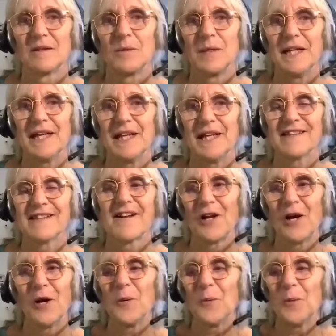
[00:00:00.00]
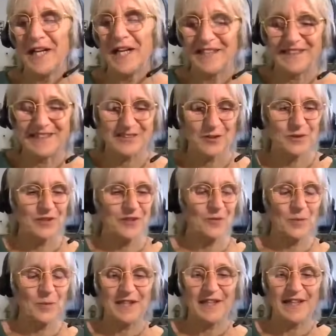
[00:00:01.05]
When there's no awareness or
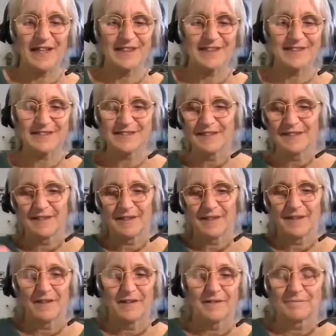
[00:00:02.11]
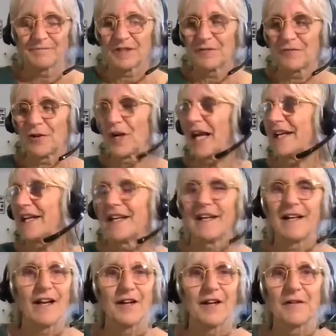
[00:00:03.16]
when there's
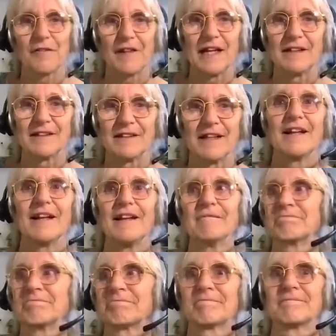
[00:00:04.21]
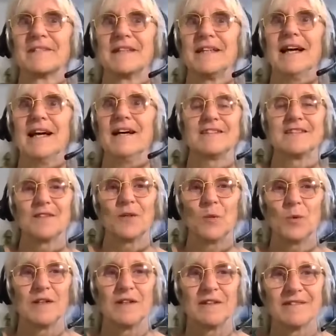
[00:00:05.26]
forgetting a lot of things. Yeah,
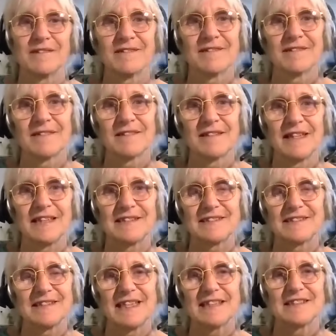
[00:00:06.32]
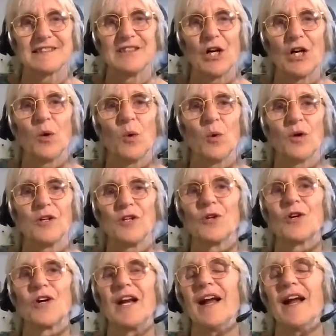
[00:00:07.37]
so what? There's no
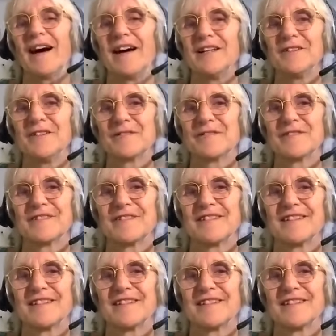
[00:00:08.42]
your life.